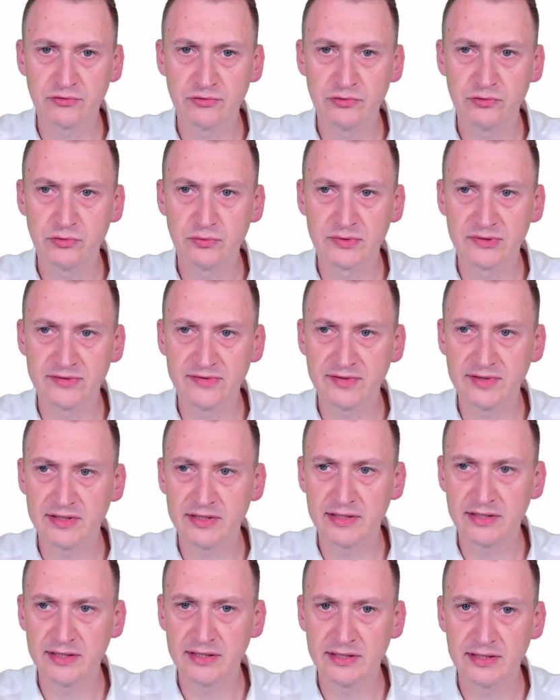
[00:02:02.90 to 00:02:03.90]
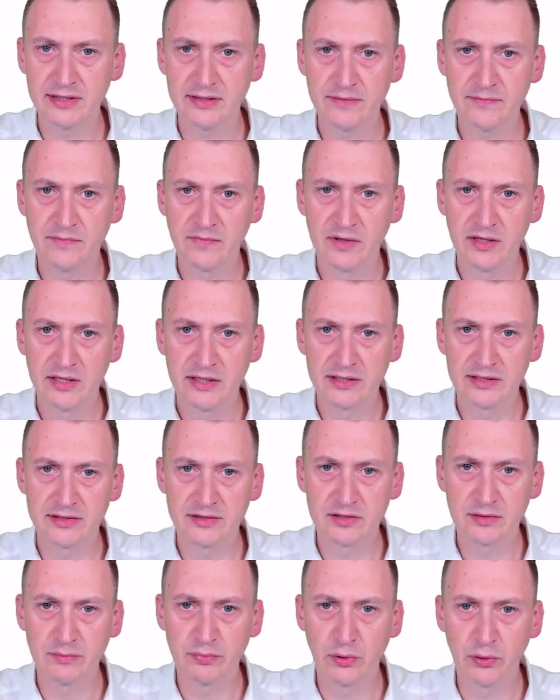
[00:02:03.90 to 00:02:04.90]
we see here, this
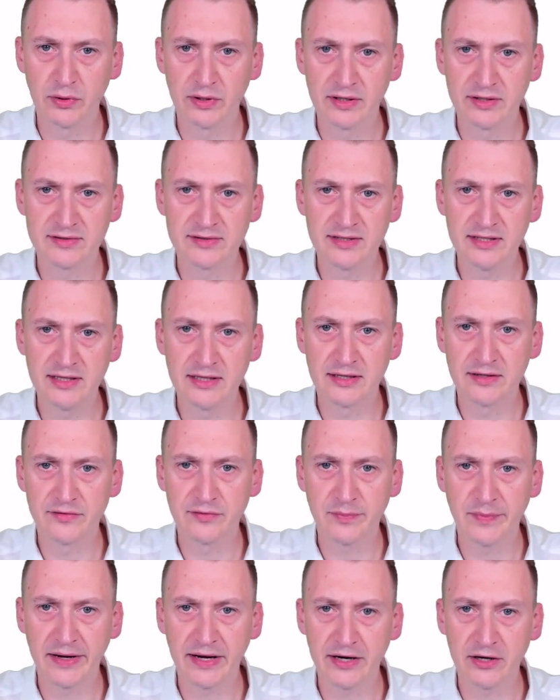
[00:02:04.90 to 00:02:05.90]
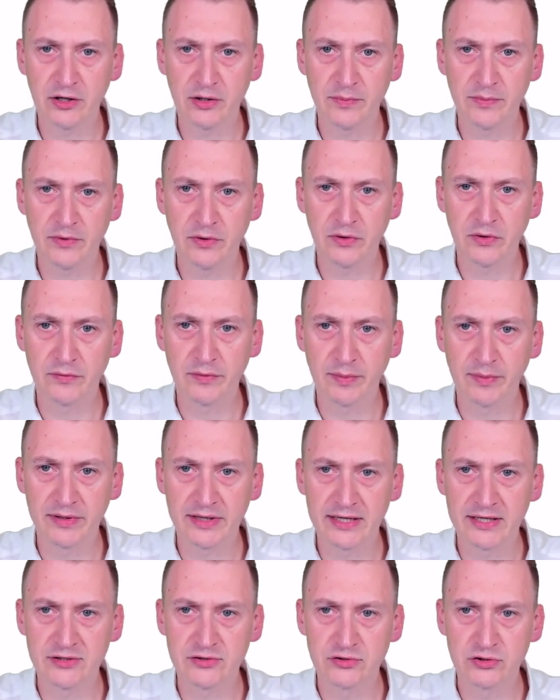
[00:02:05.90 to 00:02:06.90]
component is needed if backup or
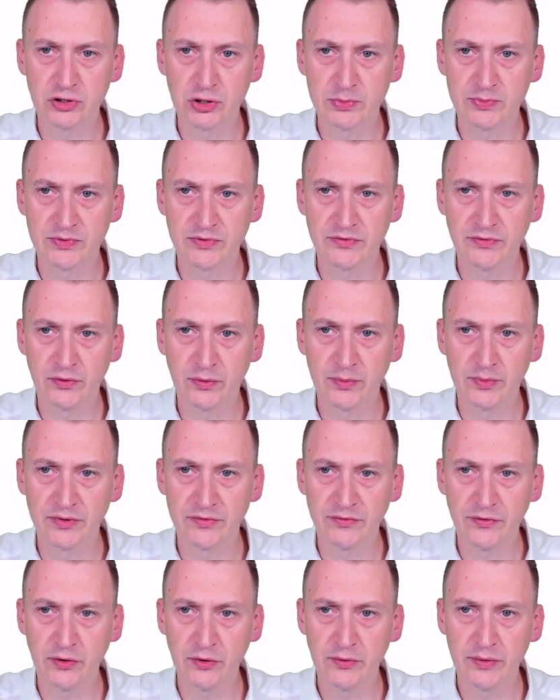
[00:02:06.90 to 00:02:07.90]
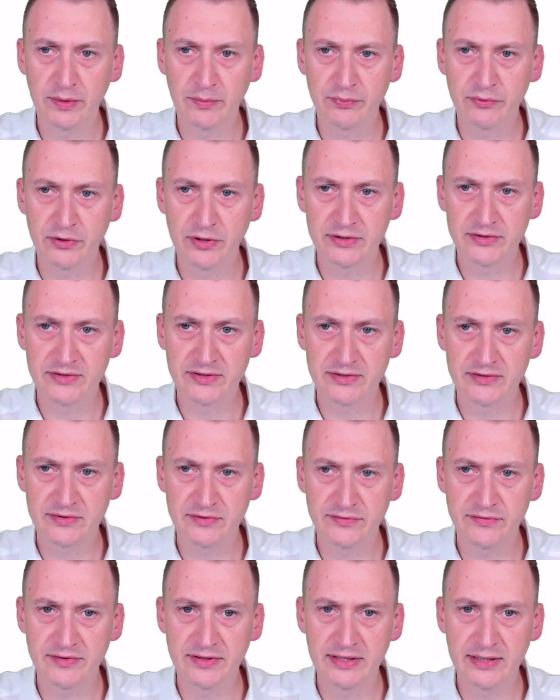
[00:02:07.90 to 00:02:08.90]
replication jobs perform the following process
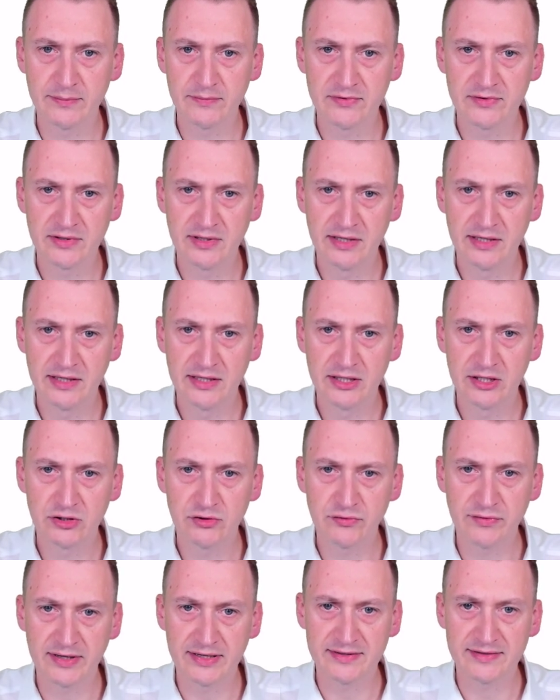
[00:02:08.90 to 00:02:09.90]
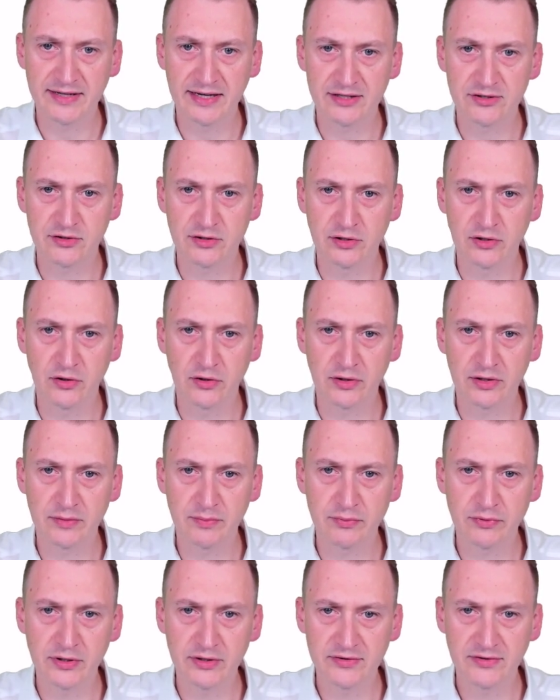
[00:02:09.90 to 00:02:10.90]
of VMs, transaction log
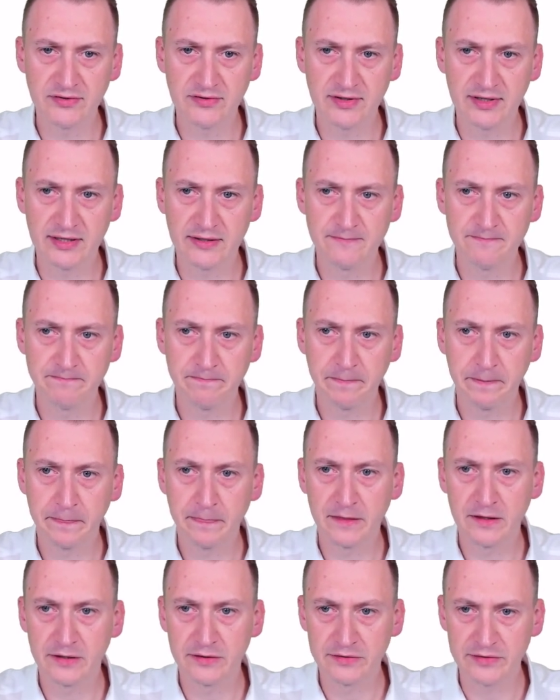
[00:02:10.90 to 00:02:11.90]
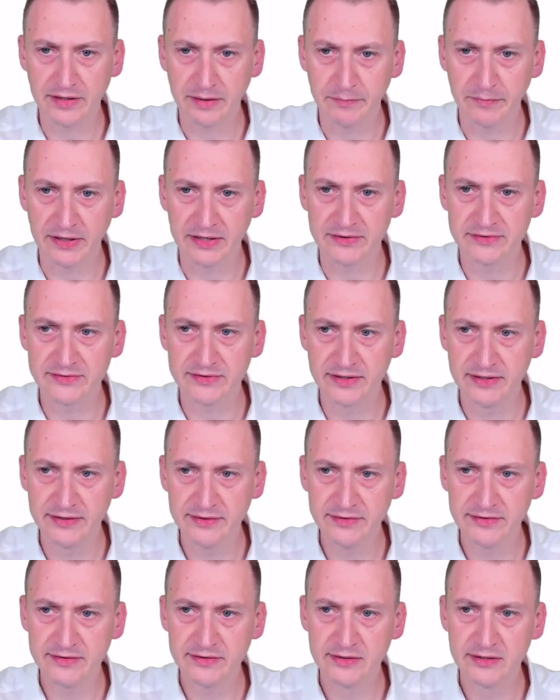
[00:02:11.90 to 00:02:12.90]
processing. That makes
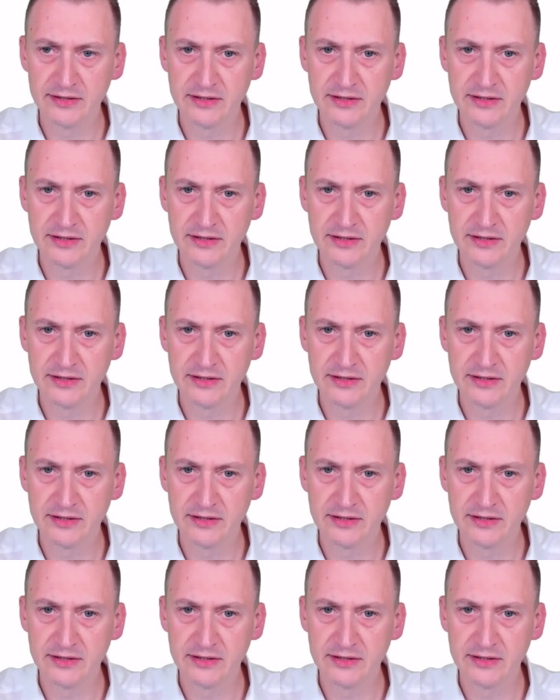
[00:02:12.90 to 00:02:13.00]
sense.